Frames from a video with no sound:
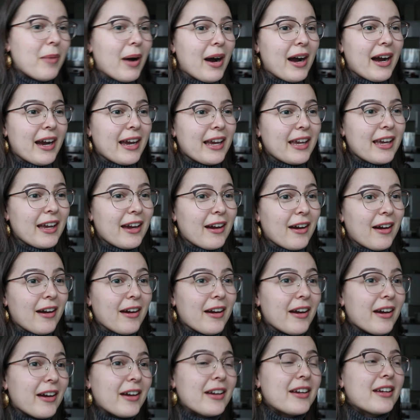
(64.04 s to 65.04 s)

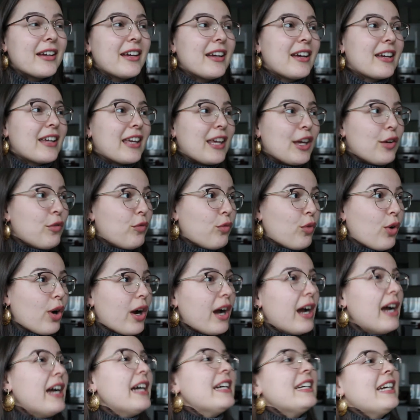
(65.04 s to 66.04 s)
my
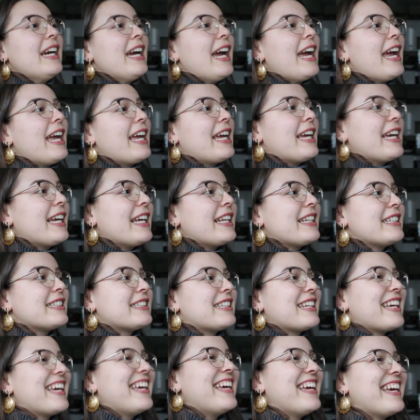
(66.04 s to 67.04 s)
kifwa,
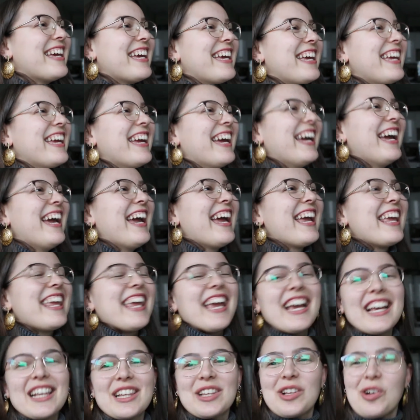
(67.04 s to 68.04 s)
and
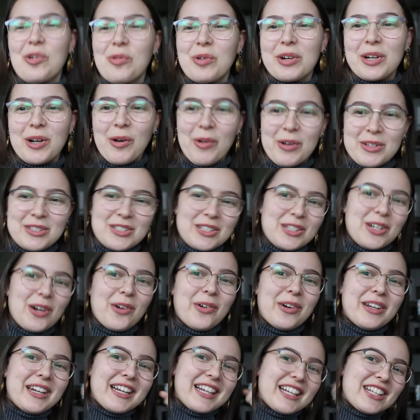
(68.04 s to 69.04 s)
yeah, so we're going to
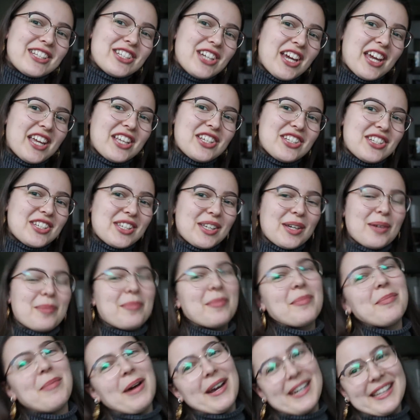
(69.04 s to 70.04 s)
go and exchange
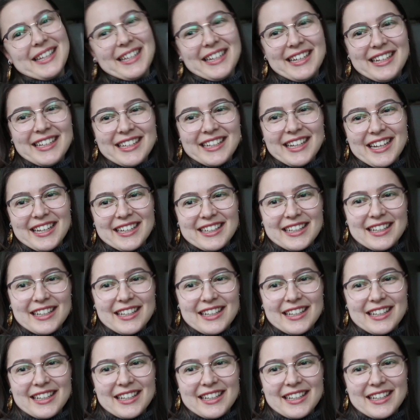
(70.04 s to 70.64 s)
some Martinis.